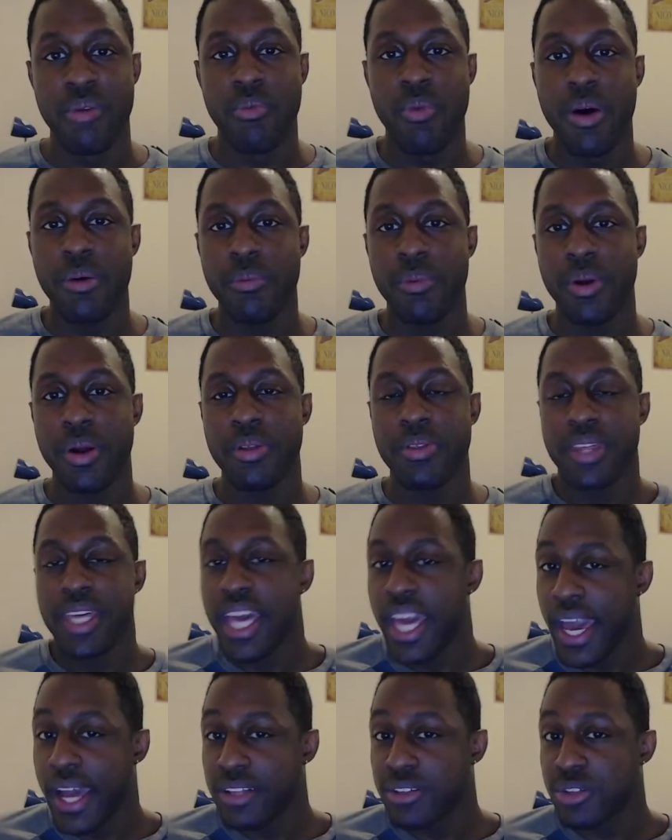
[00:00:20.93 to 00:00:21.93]
One where the
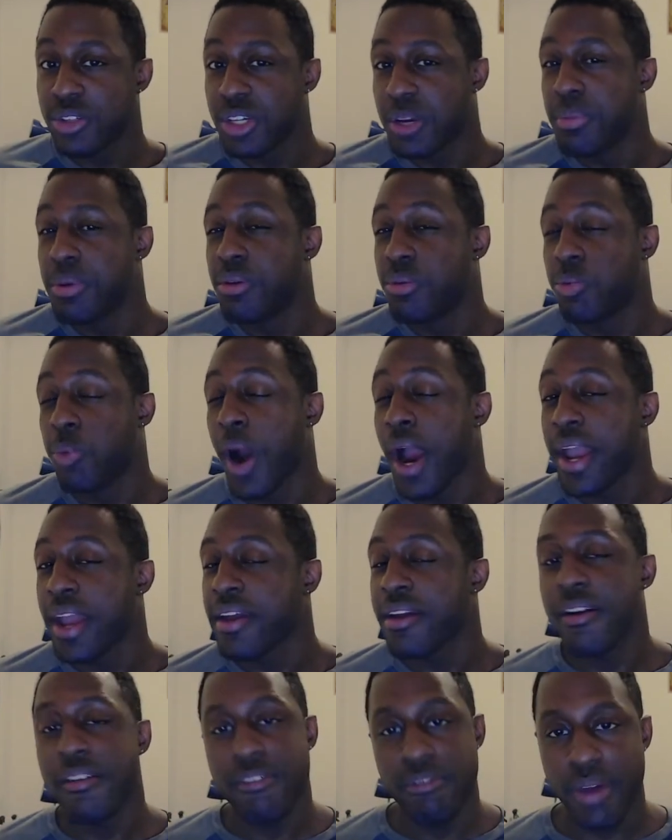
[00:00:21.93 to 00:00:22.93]
answer could be right
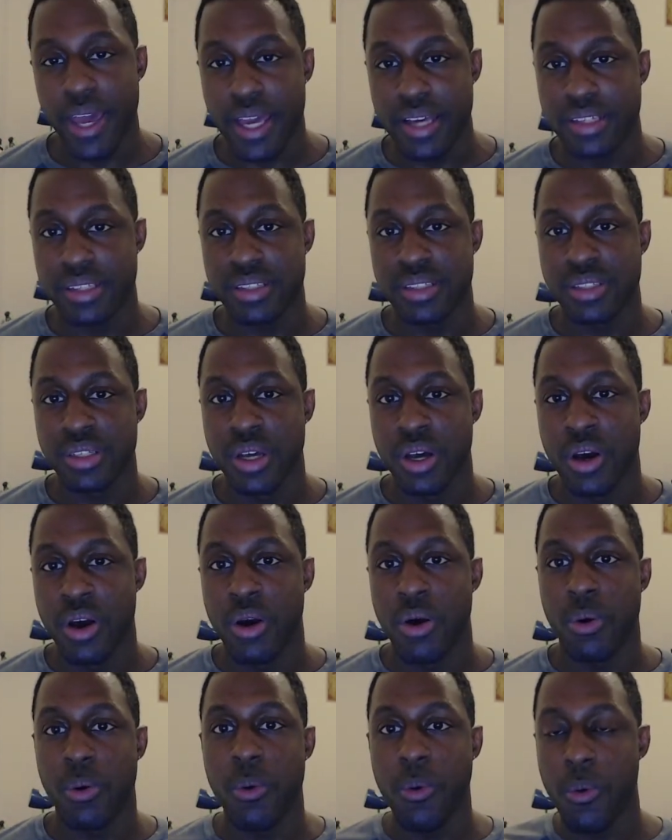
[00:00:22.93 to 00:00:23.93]
in your face.
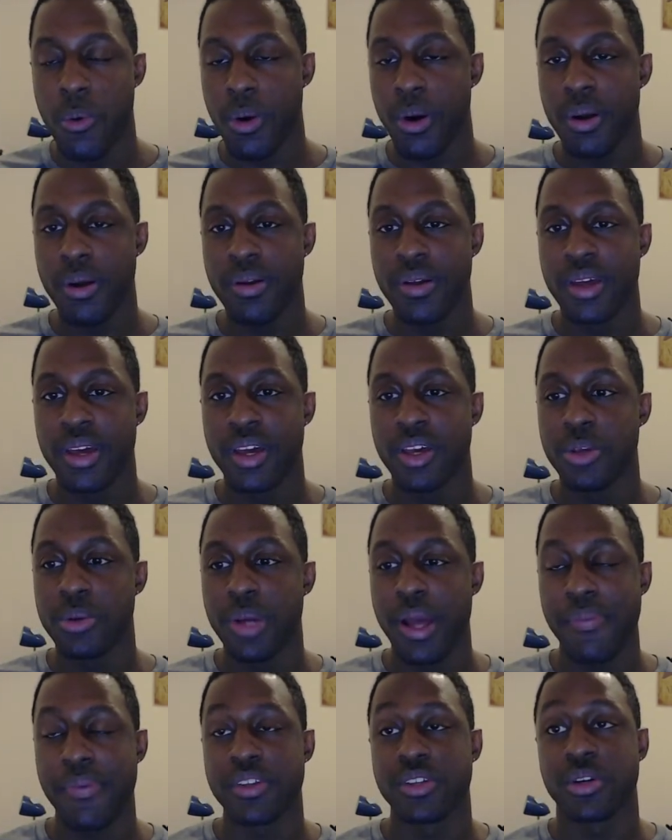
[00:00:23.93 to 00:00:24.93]
Or you
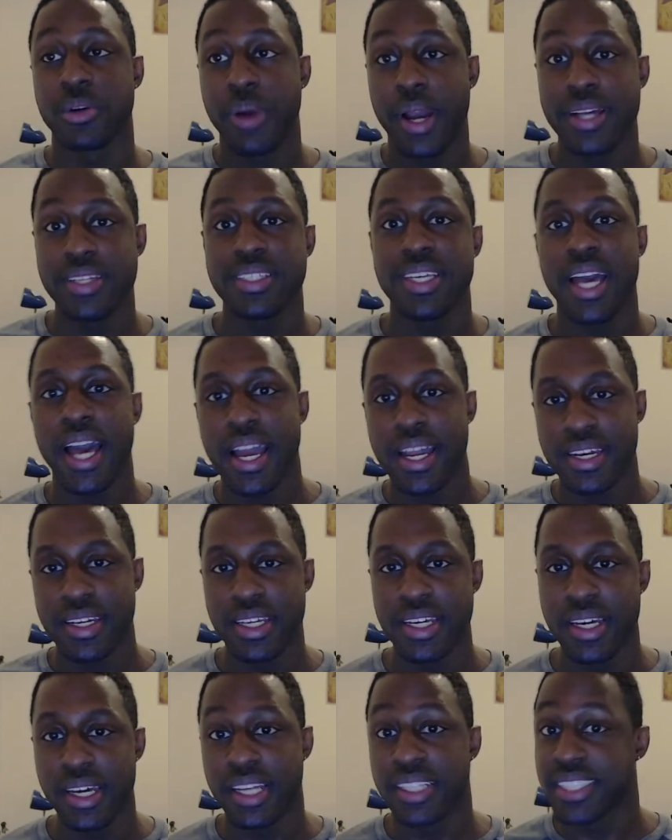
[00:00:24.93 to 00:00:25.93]
can have this crazy
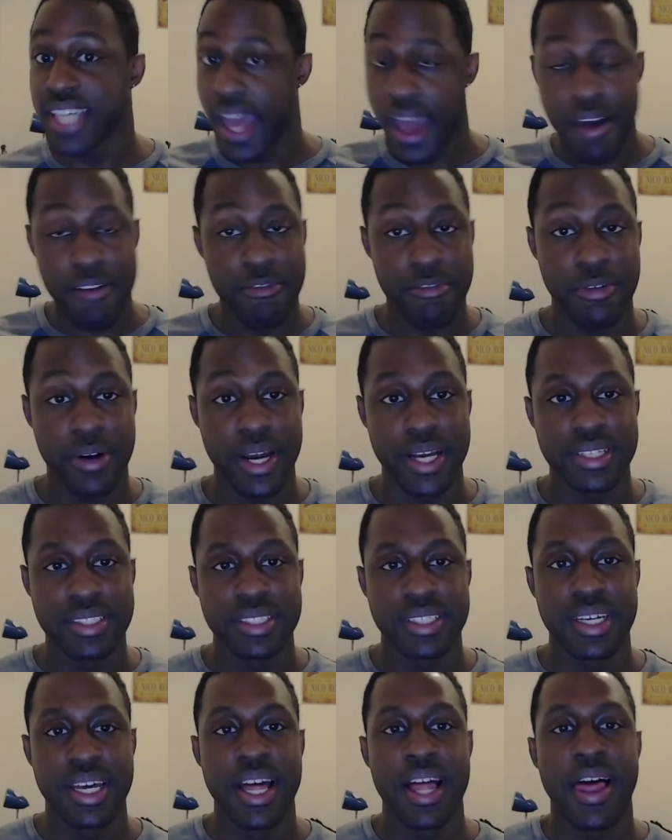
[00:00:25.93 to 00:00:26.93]
idea and it's half
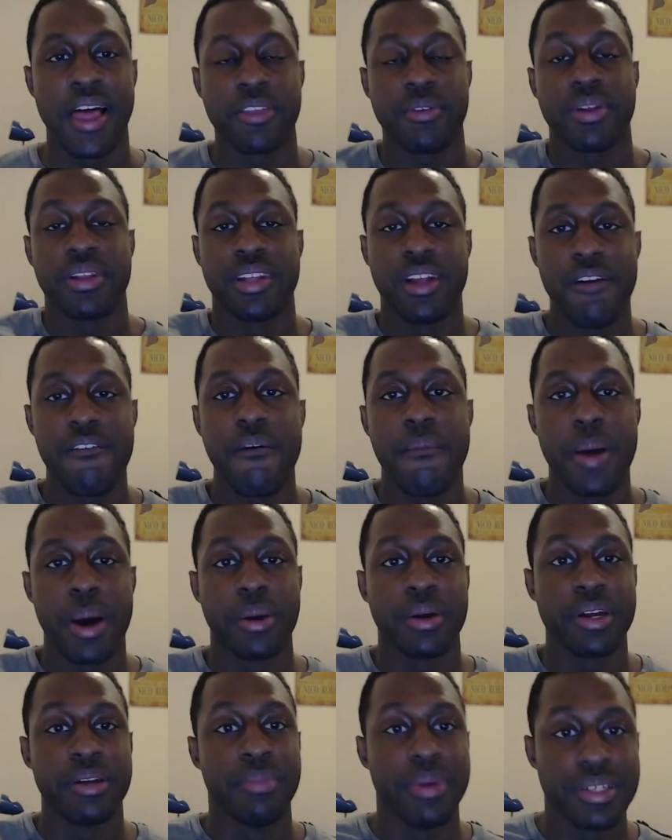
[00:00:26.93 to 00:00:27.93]
right. That's what I love about
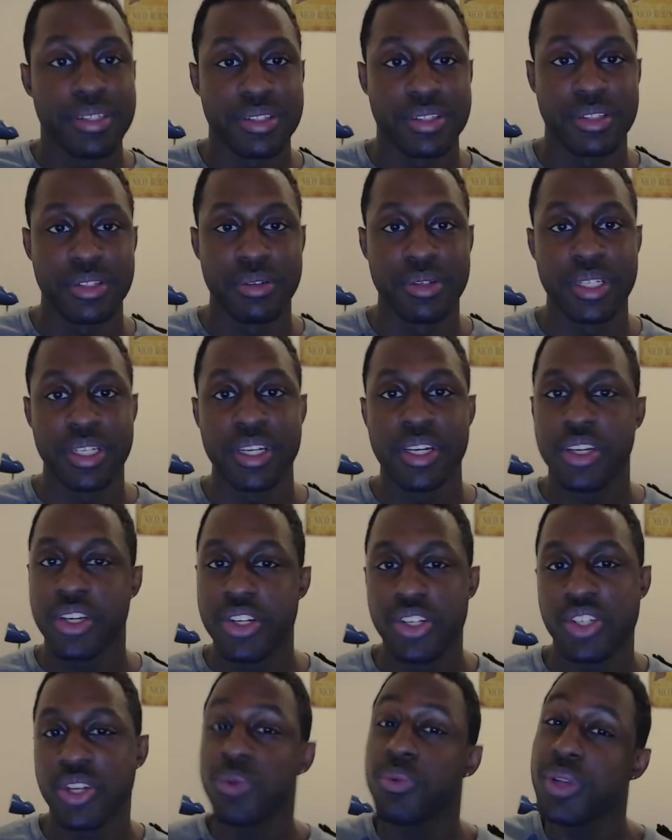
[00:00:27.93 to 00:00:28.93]
a good mystery. You
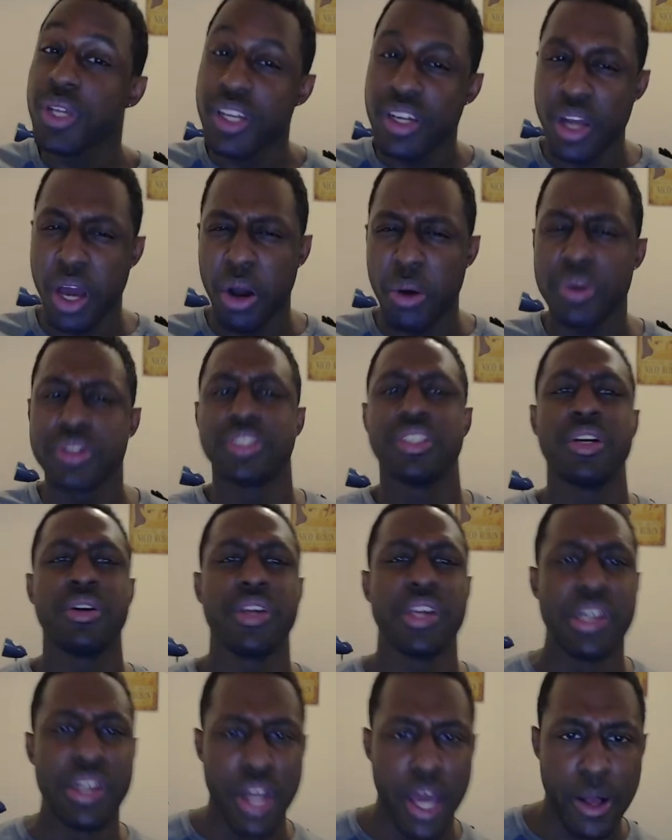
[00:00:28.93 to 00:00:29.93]
just don't really know until
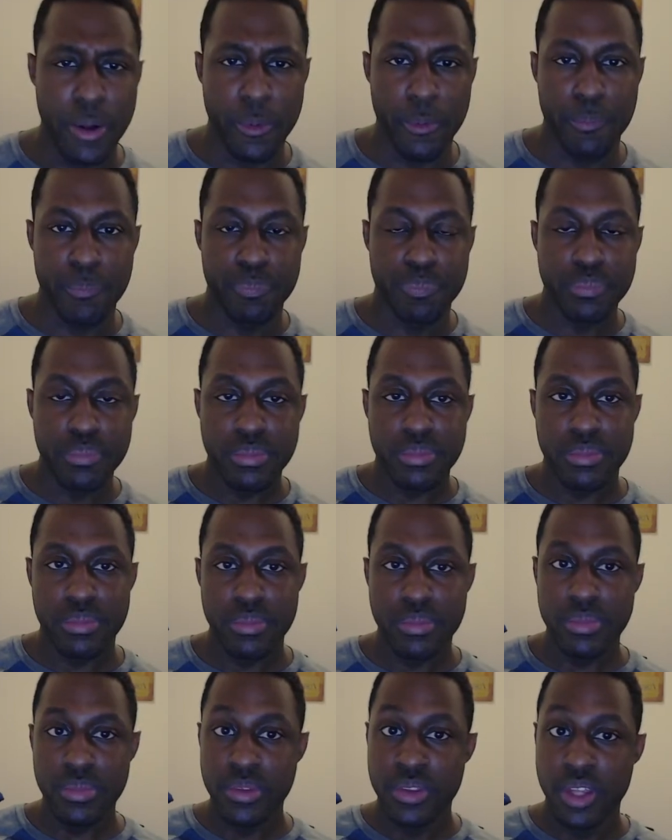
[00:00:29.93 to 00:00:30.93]
you know.
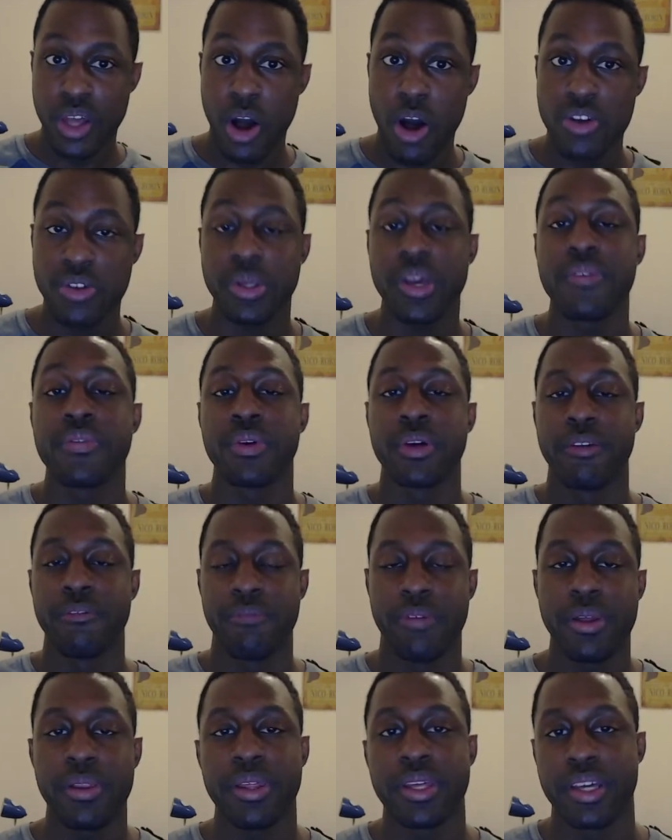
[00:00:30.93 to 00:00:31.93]
It also gives a good
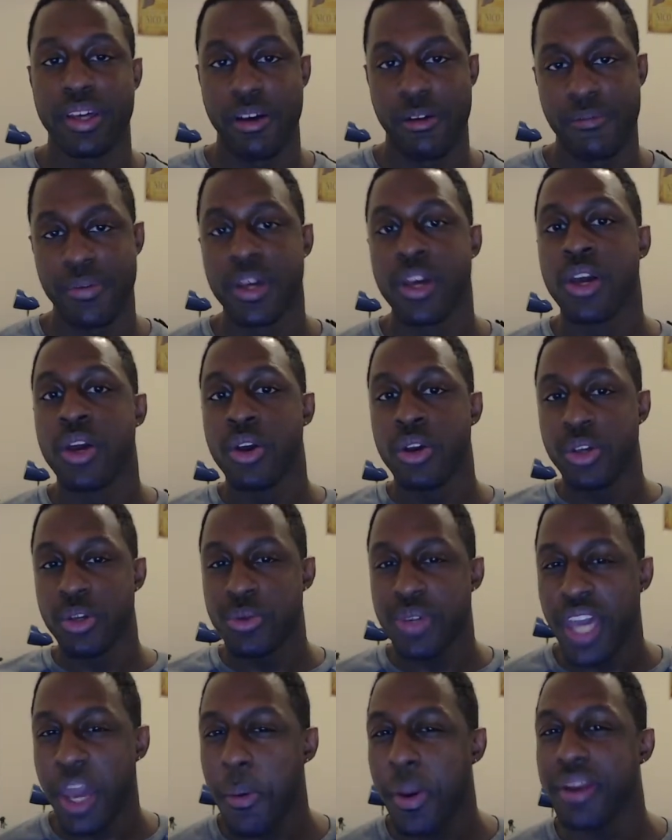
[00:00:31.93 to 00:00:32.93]
feeling of
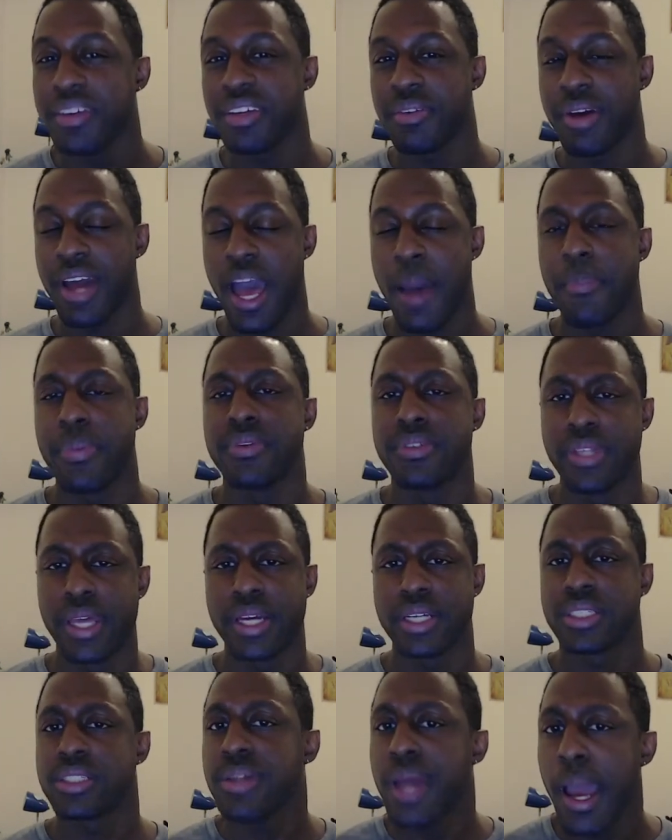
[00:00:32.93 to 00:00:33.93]
you can't wait to see what happens
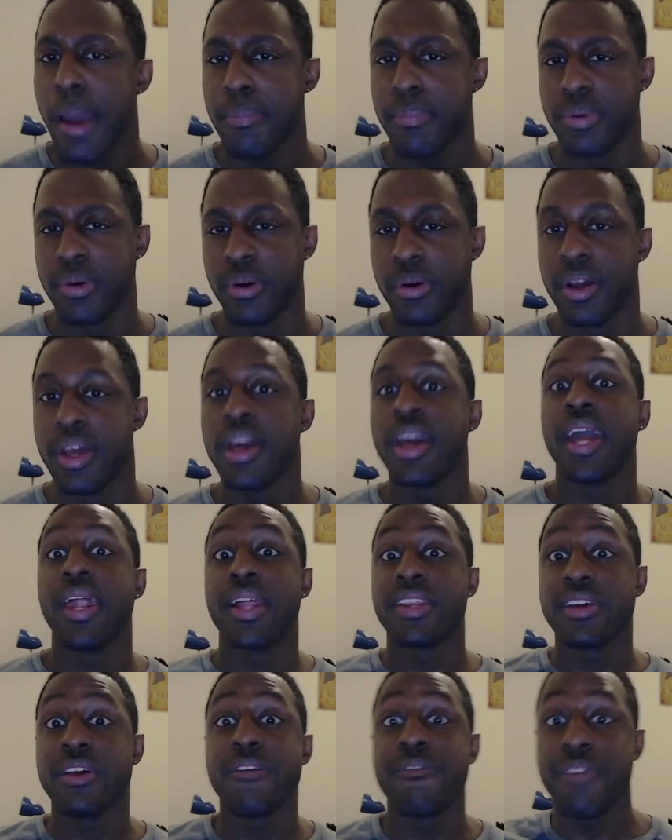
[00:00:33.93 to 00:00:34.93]
next chapter, and
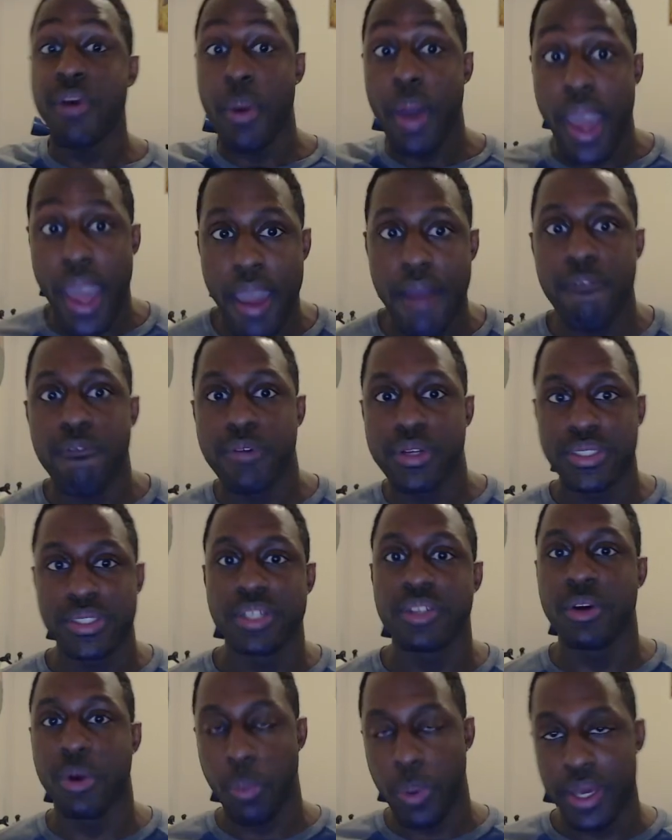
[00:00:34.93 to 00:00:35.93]
that's how you feel every
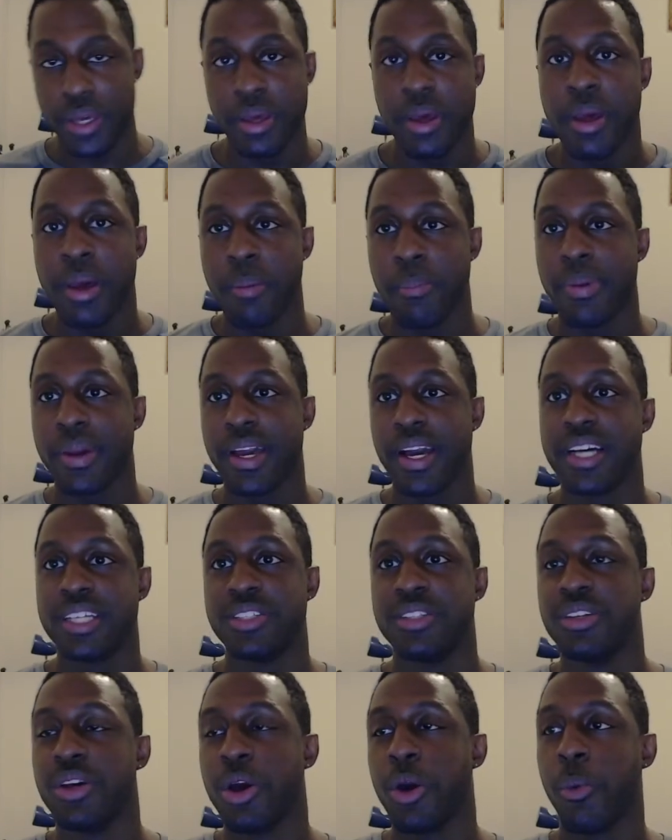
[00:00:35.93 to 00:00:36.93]
single week.
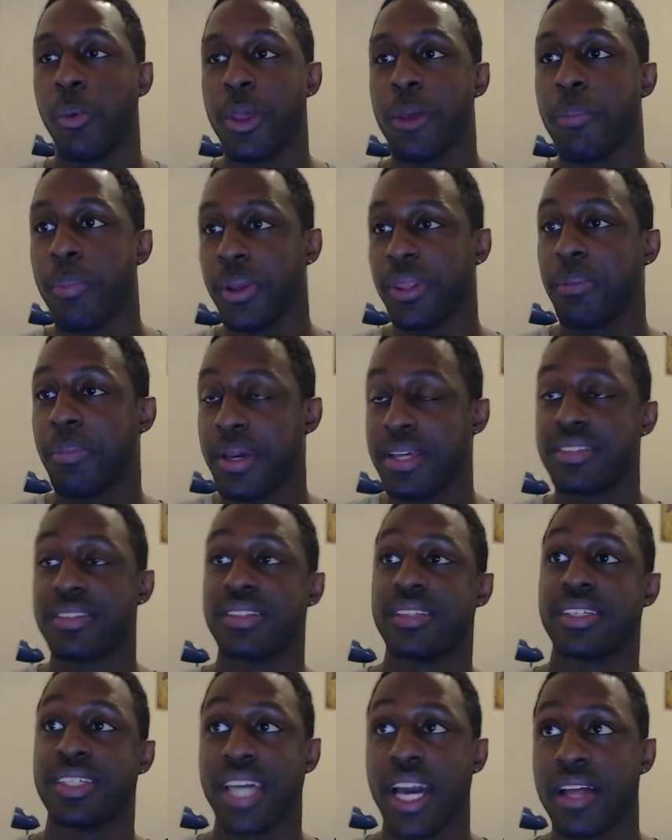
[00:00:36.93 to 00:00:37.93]
Because when you put the
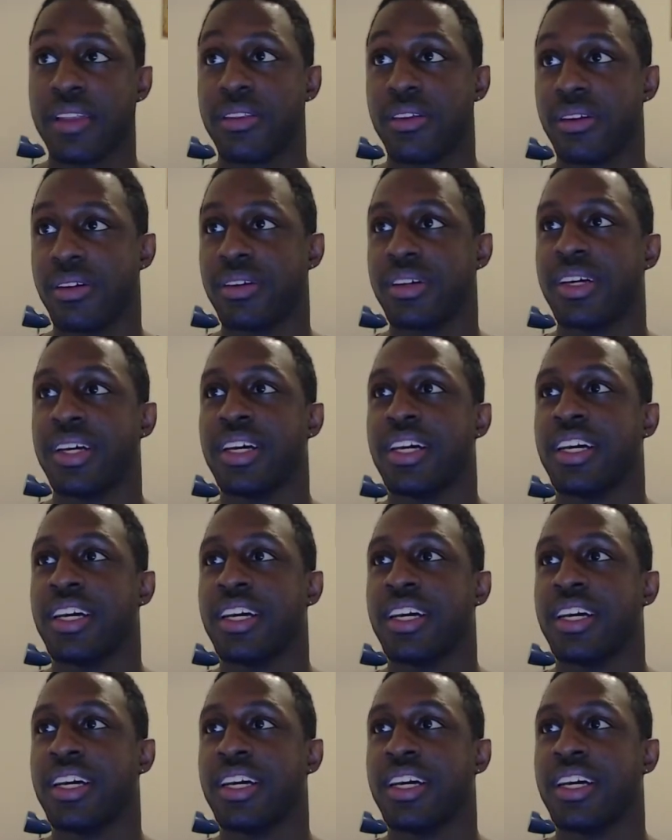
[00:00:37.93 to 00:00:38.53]
pieces together,